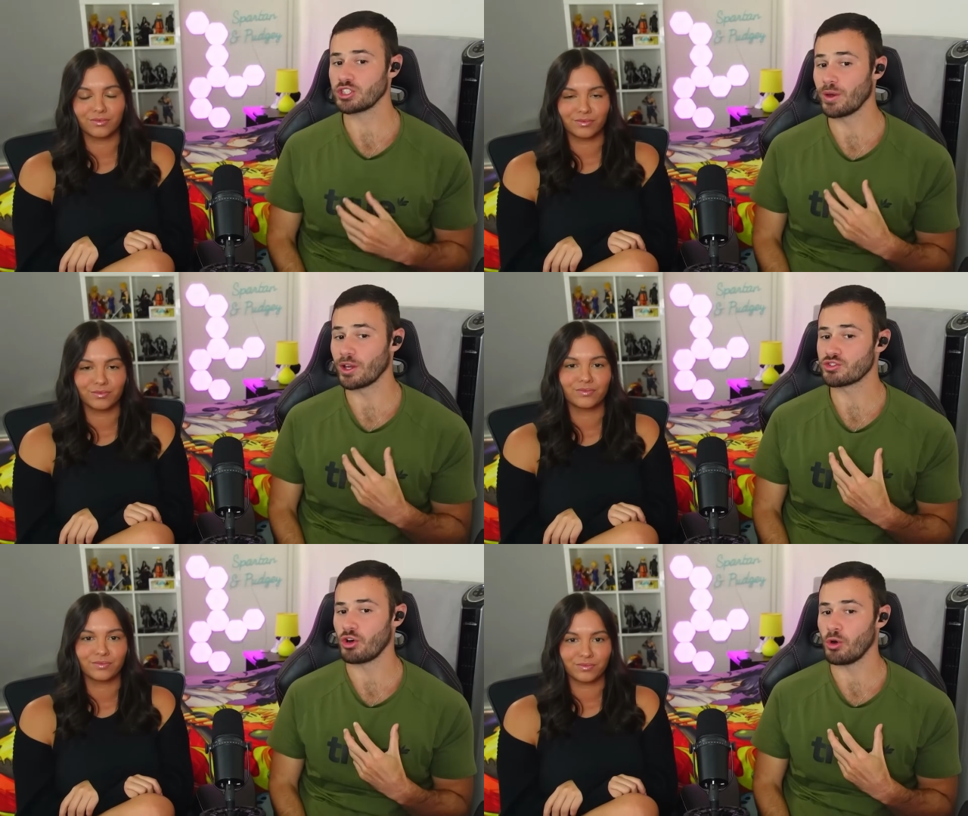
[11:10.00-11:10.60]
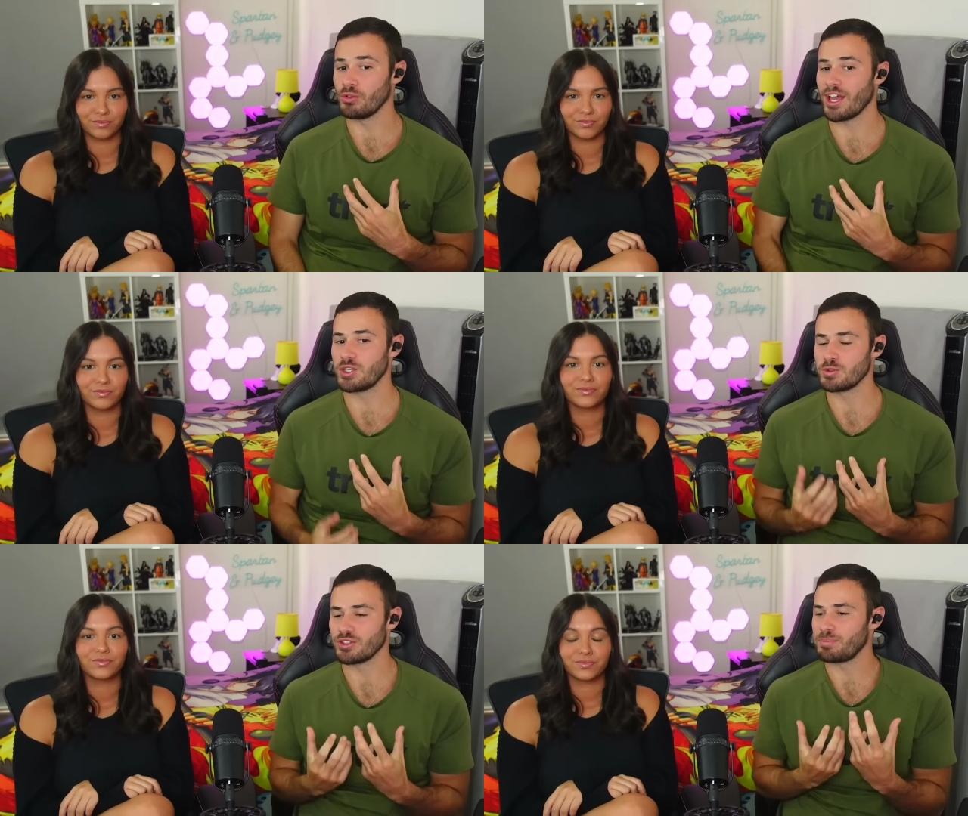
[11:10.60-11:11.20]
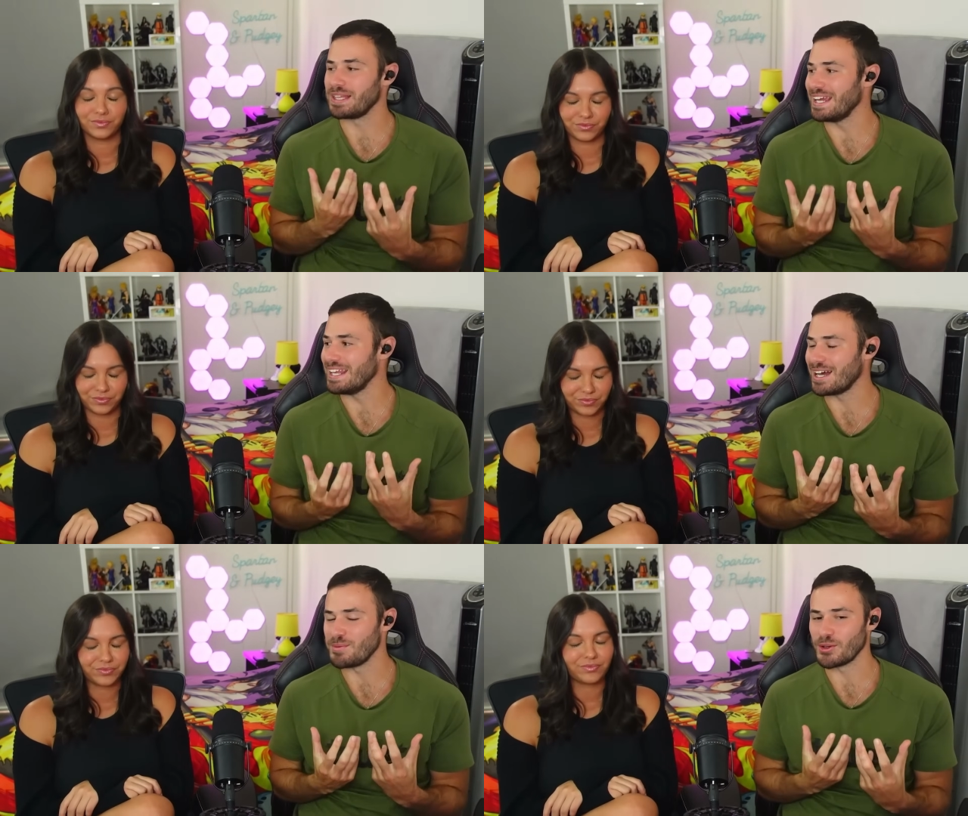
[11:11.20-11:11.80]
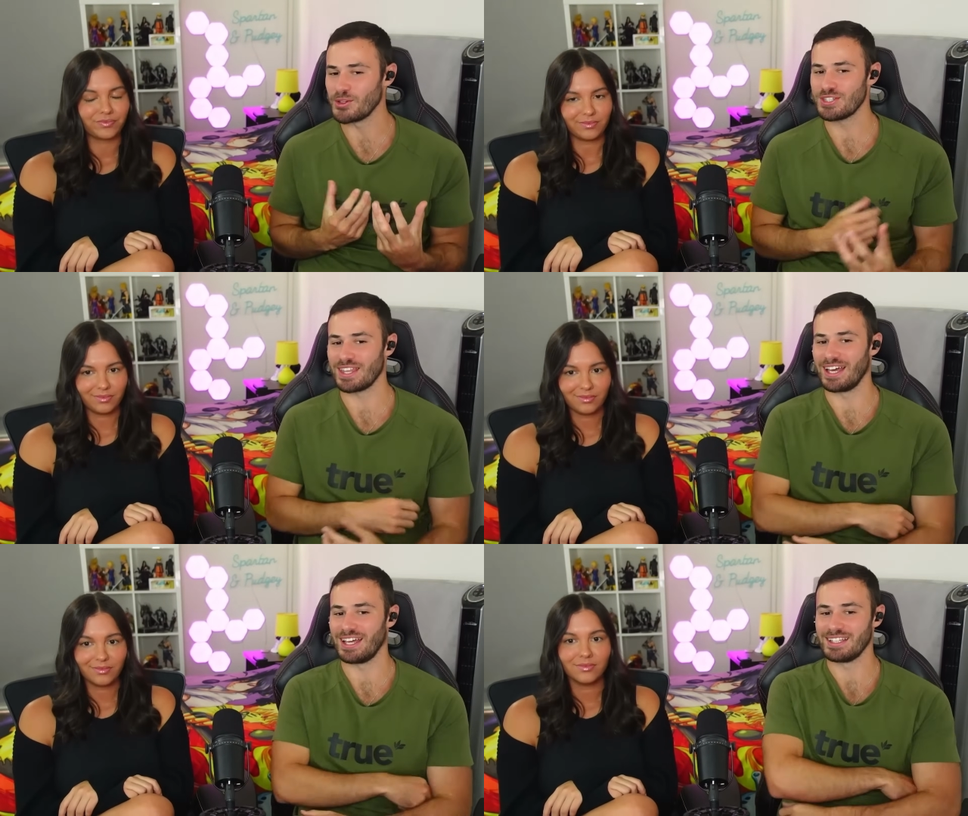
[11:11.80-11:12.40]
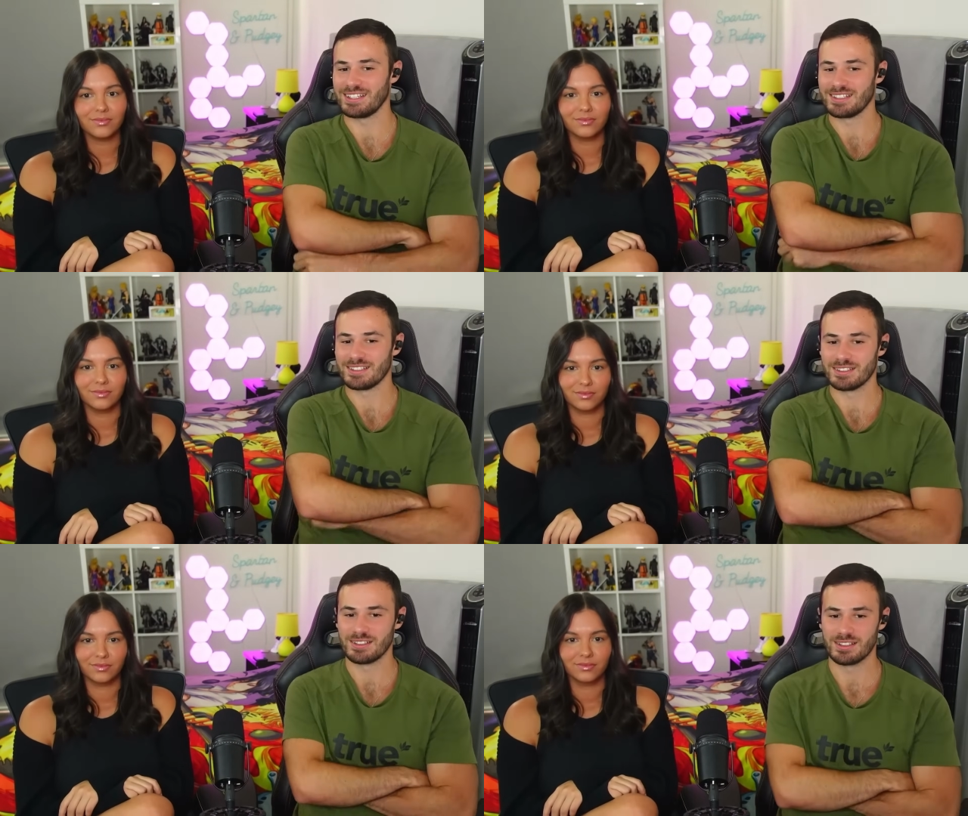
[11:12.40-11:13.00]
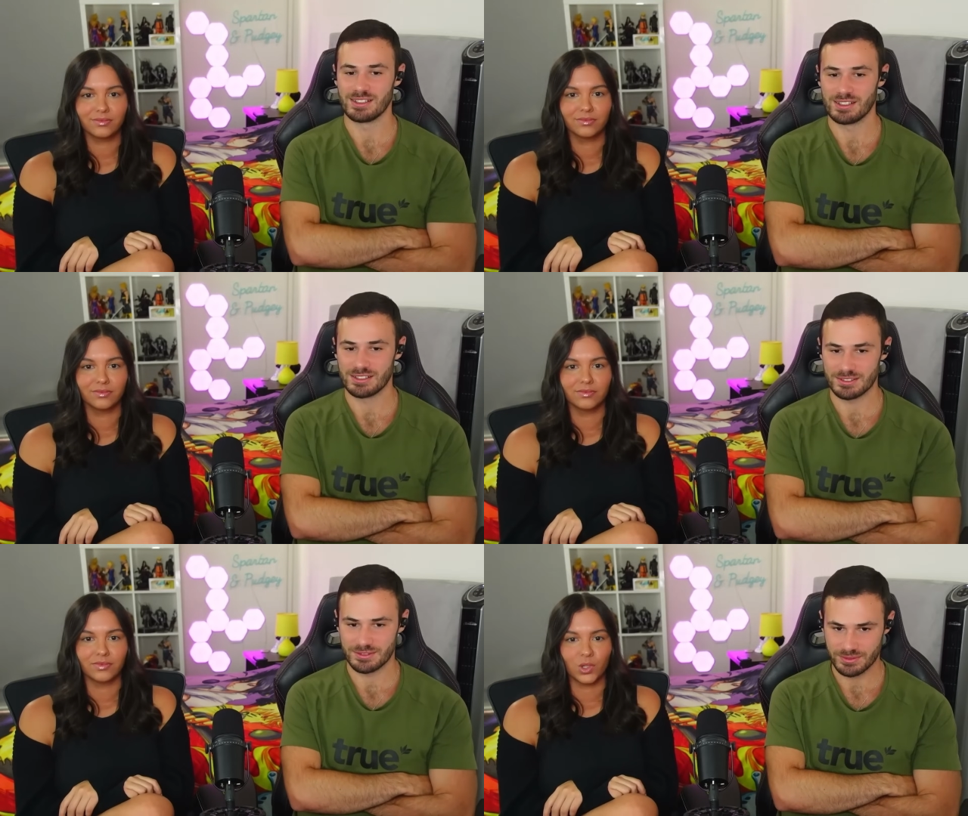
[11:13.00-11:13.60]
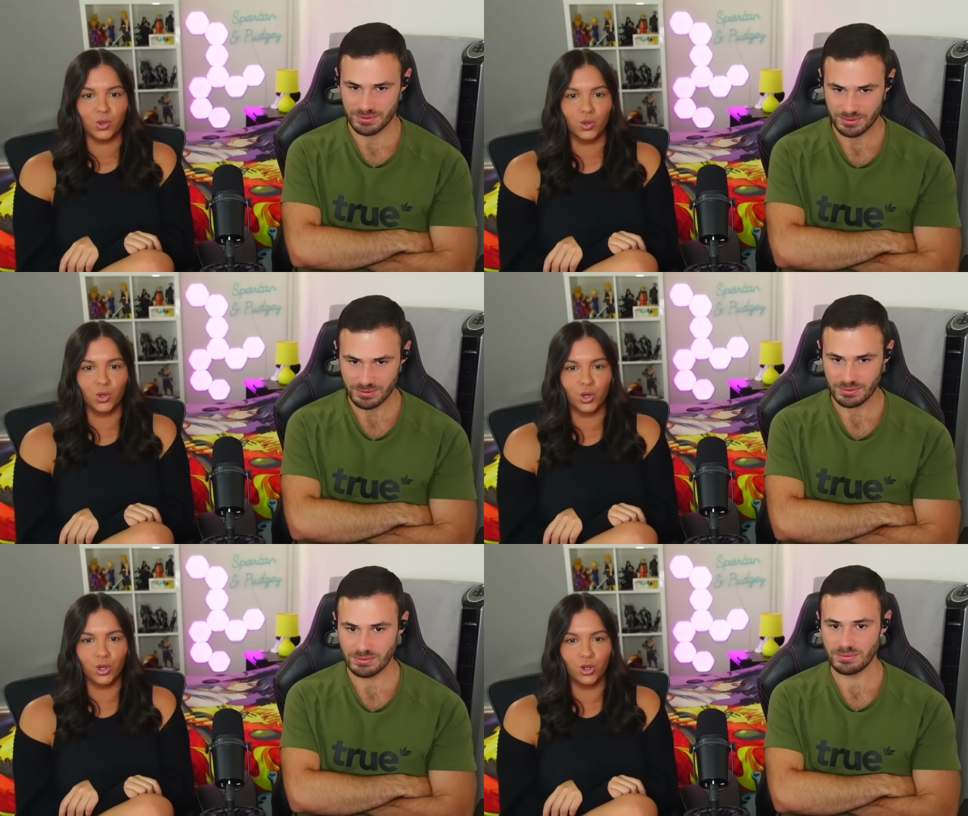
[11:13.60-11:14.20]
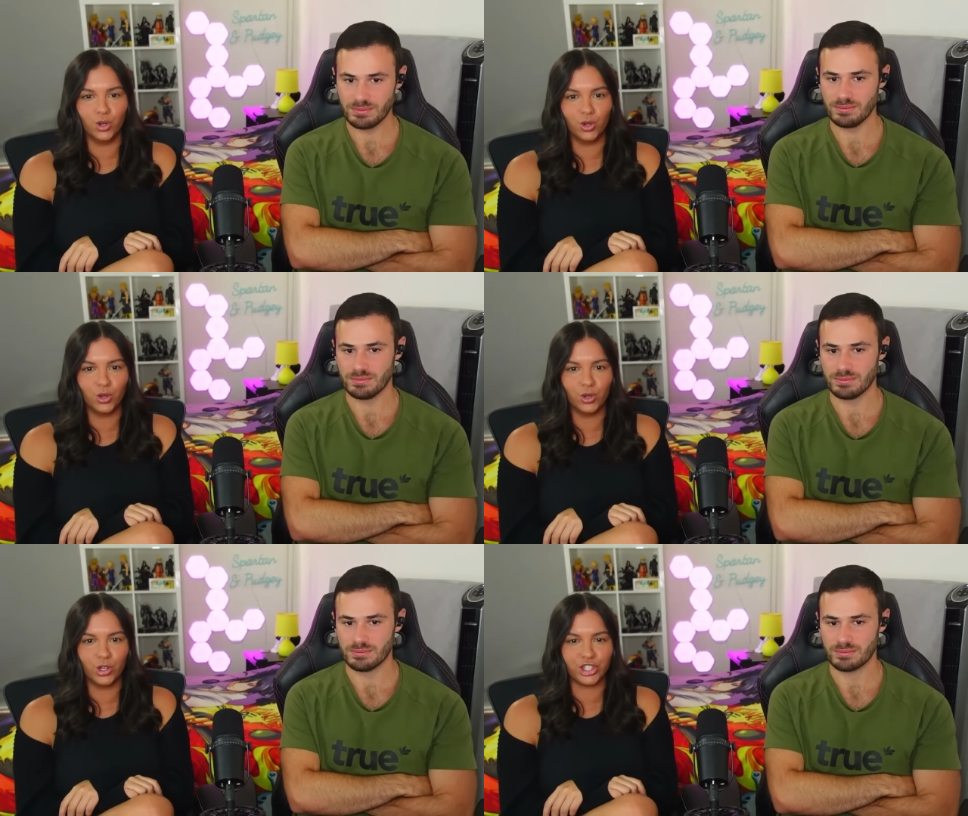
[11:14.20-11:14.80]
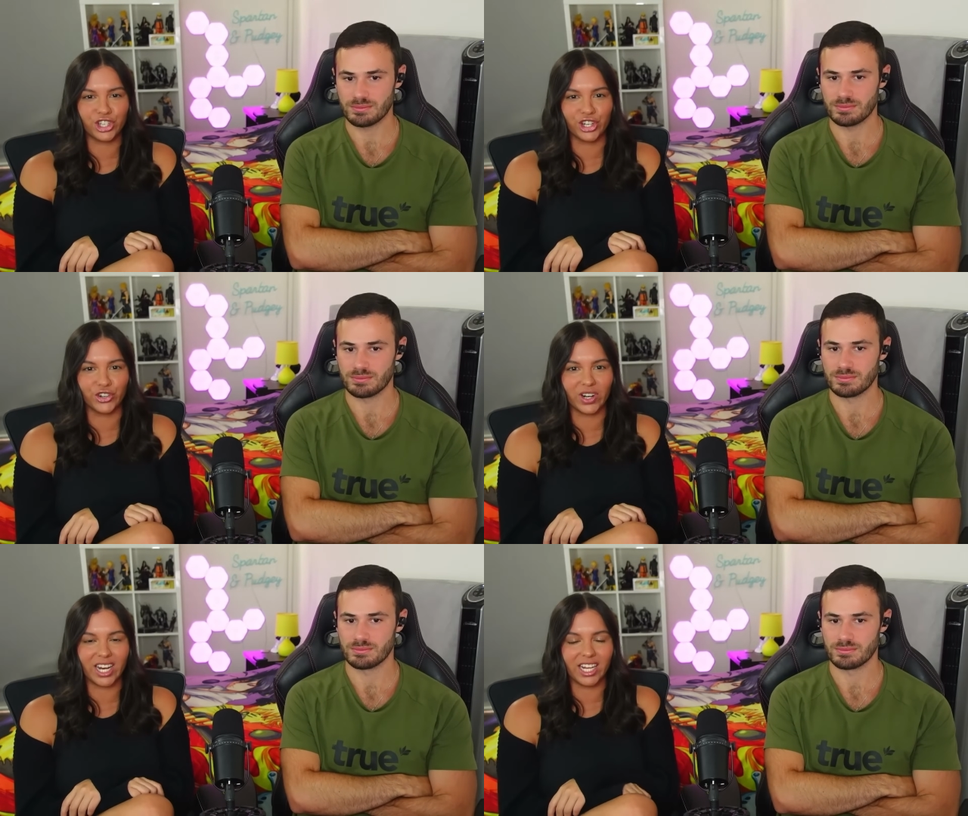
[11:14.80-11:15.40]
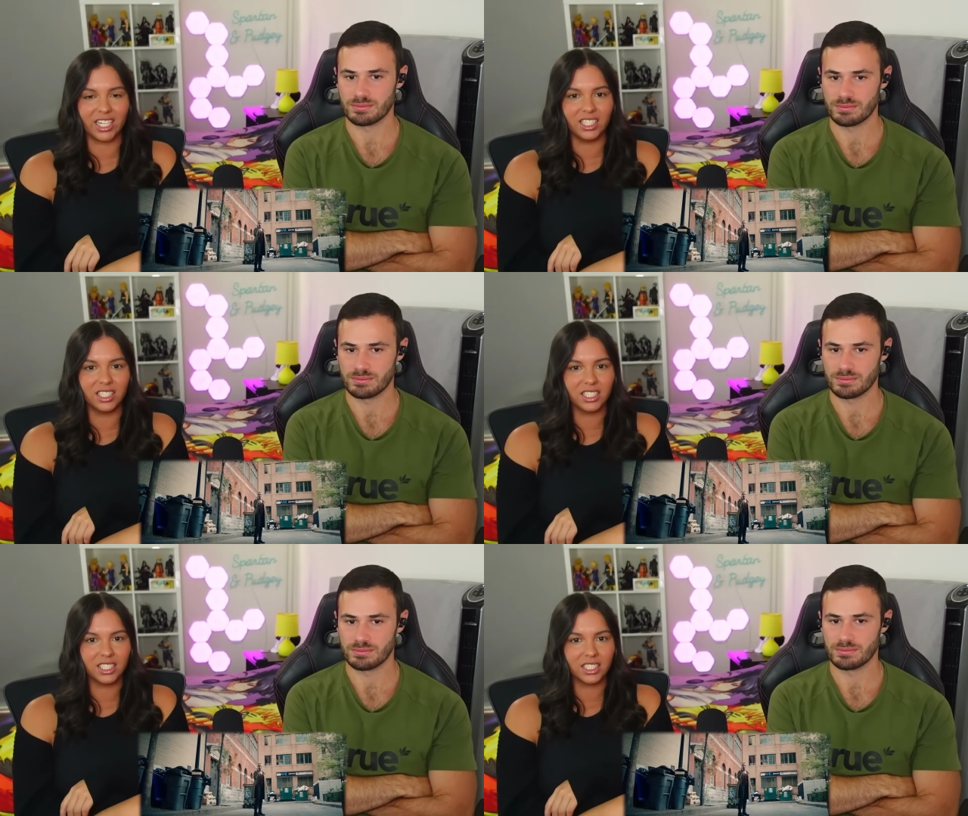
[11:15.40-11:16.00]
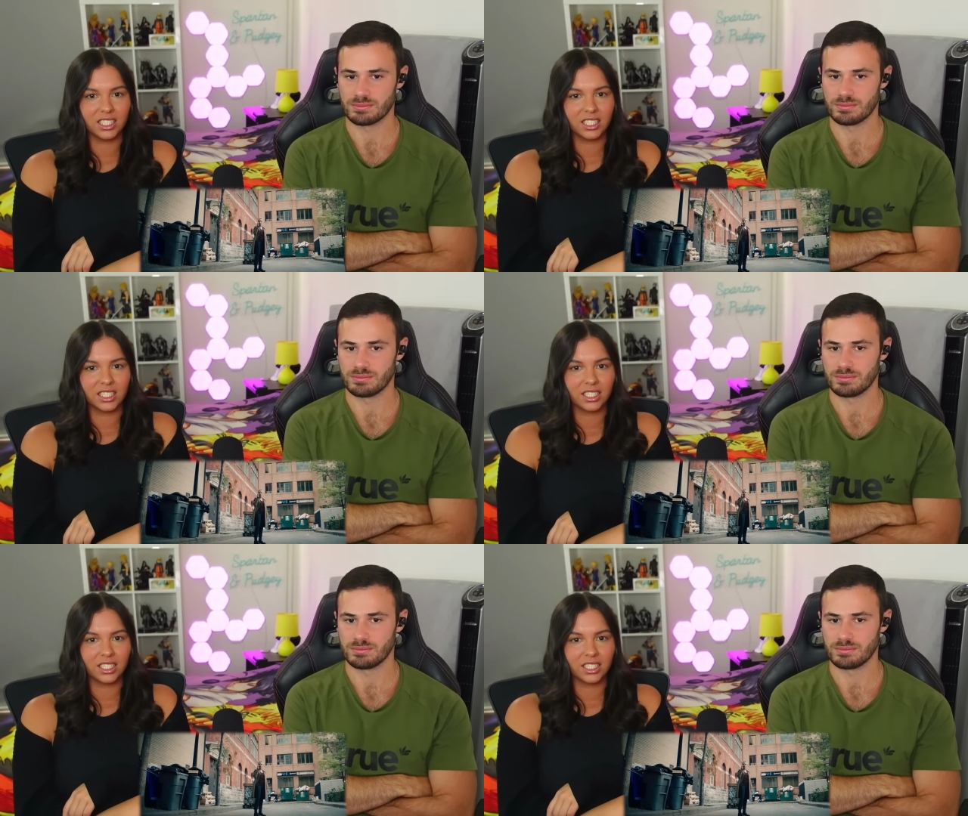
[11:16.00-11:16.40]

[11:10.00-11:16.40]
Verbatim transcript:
Speaker 1: so in control. Now she was like pleading. I'm not used to that.
Speaker 2: Ooh, who's she gonna ring? Did you get all that?